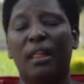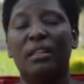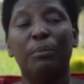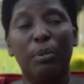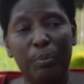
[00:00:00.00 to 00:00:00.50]

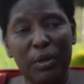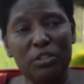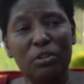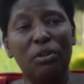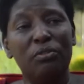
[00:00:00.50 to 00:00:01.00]
The
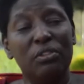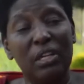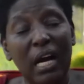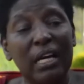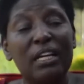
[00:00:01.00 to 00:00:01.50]
population of
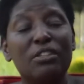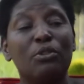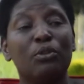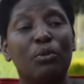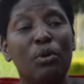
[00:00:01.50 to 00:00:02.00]
Uganda is
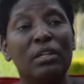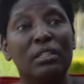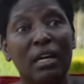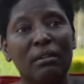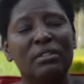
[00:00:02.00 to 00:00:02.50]
not going
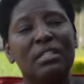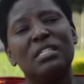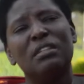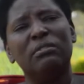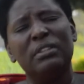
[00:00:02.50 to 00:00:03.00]
down, it
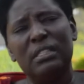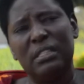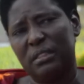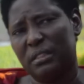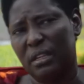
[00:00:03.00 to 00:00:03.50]
is
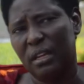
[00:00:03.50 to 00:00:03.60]
increasing.